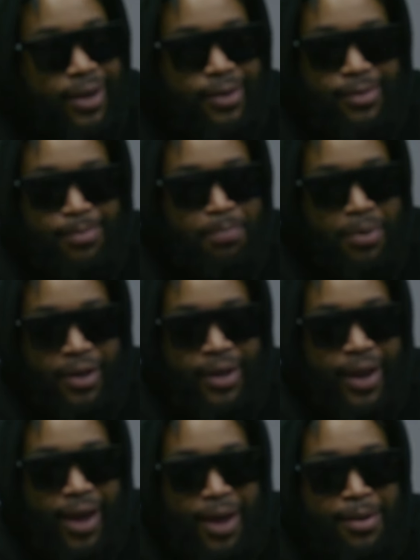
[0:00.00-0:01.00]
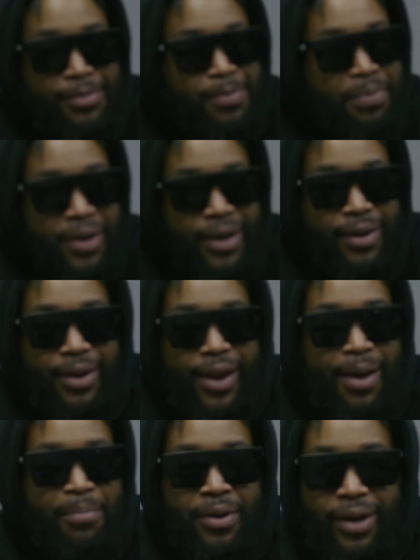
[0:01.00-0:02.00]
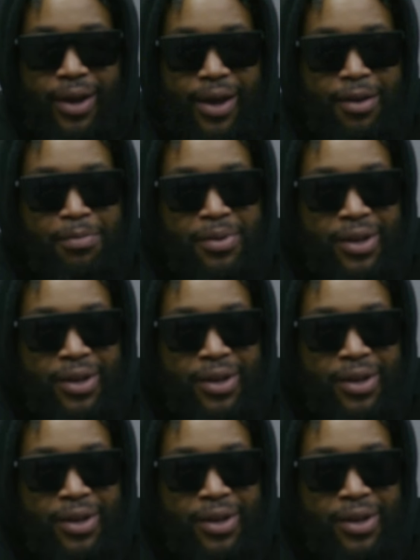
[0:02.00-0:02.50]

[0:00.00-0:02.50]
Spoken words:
Like putting names, putting not putting names,